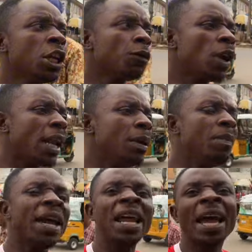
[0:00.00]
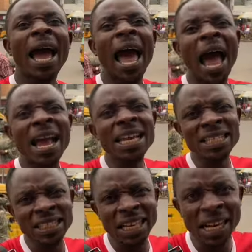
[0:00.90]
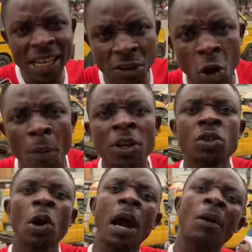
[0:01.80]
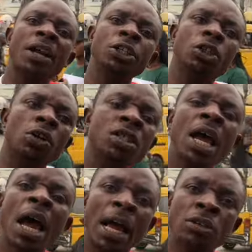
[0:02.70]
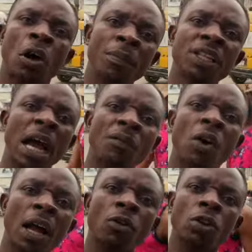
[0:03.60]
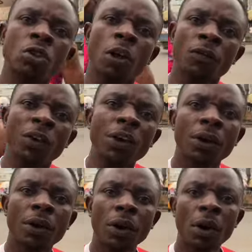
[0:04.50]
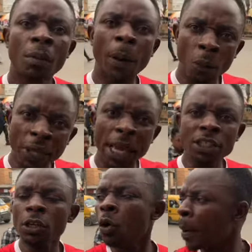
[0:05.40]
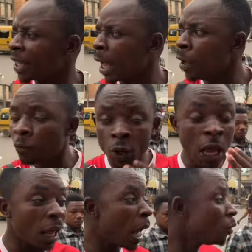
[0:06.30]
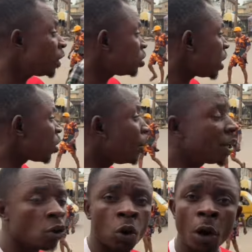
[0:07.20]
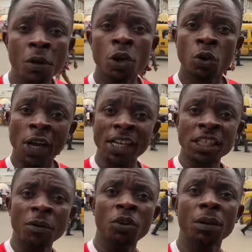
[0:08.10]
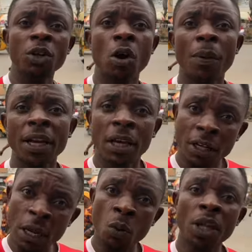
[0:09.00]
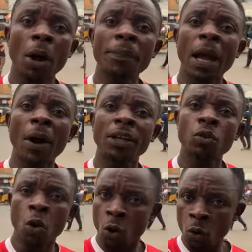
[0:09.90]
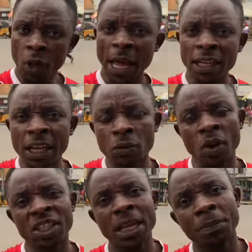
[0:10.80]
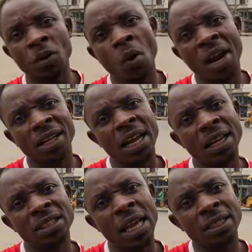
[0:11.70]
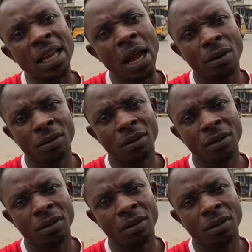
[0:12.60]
these Fulani men are easily come into our regions and commit havoc and go scot-free. But we can still do better. If we allow regional government to come, you can see even the middle belt, they will come down and do. Look at the case what is happening in Kwara. They state now.